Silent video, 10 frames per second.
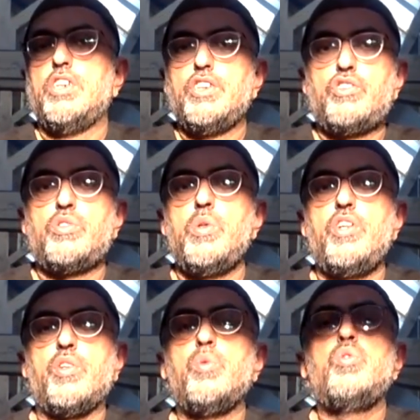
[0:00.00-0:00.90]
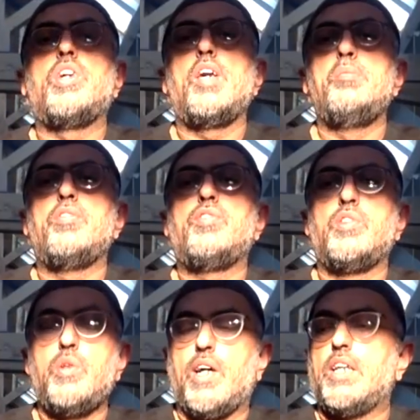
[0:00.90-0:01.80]
truly those who came before
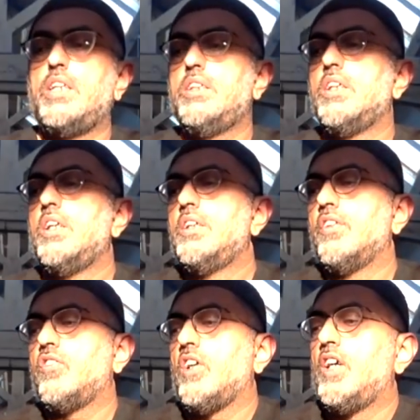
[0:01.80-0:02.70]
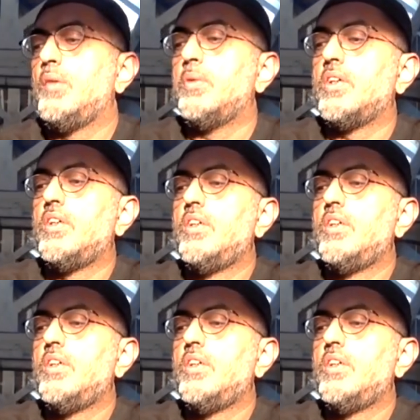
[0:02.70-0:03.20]
you, i.e. the Sahaba,